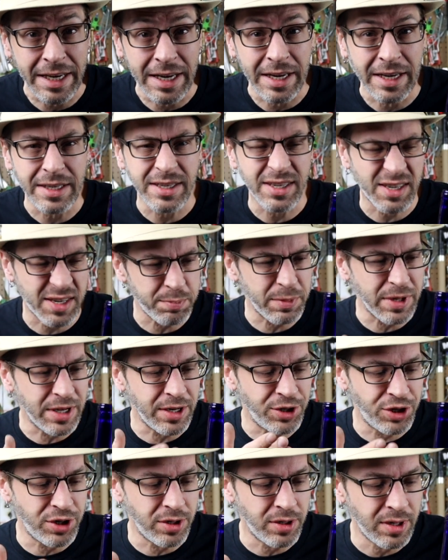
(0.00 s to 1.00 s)
It's
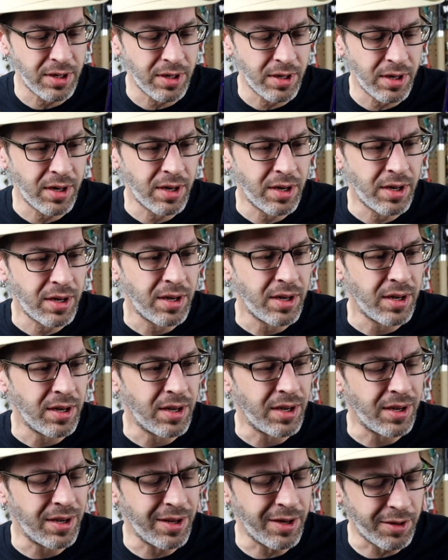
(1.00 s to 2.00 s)
me.
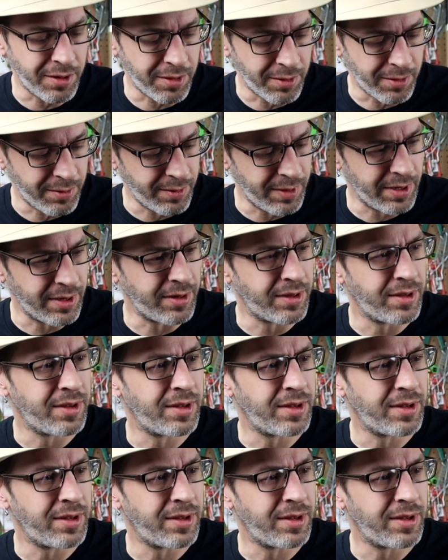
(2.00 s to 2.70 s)
Oh, well.